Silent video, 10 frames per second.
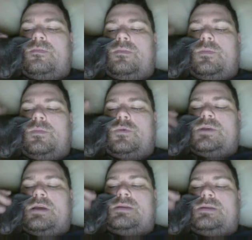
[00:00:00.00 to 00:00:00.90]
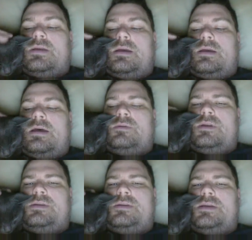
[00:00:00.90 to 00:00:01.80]
was I going to say? I was going
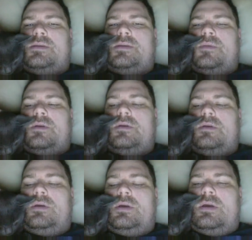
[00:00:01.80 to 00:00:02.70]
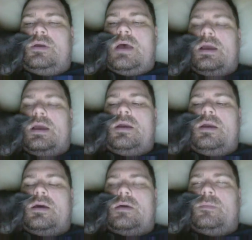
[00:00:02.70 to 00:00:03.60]
to say something. I got a